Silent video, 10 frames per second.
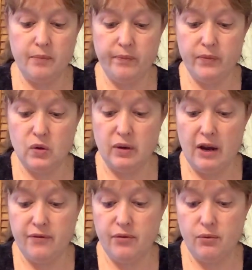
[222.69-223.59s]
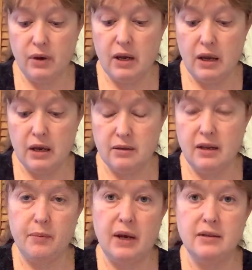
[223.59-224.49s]
F3 is
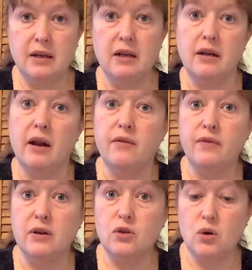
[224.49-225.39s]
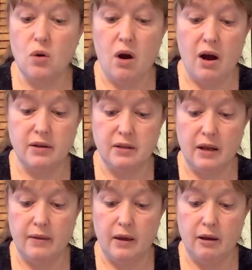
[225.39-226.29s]
basically an unfinished cross,
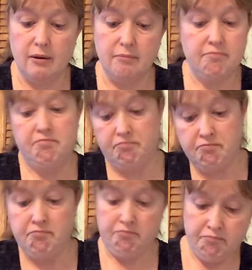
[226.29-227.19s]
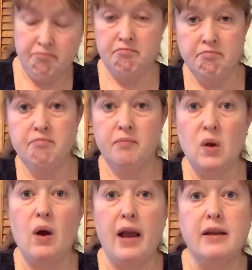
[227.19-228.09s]
and then,
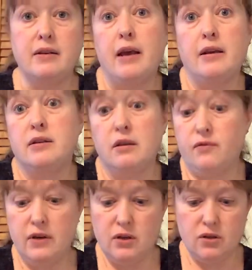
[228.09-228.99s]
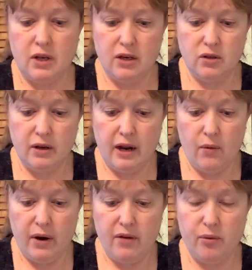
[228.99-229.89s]
you know, I can take it to the finished stage, and I
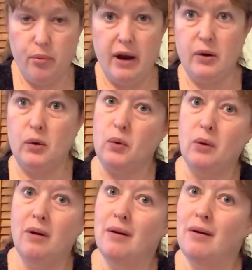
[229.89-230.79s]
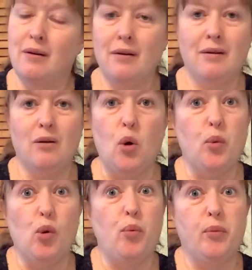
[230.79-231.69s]
would have a brand new
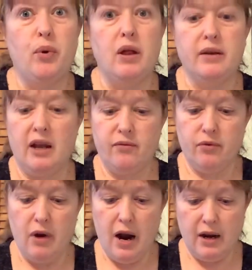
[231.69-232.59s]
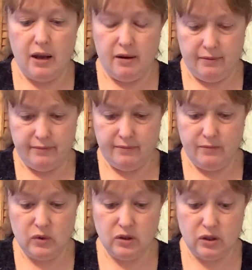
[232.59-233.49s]
open pollinated variety,
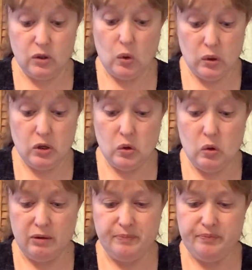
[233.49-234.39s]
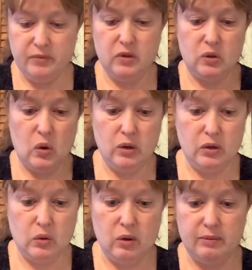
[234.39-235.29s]
which is totally cool. Totally cool.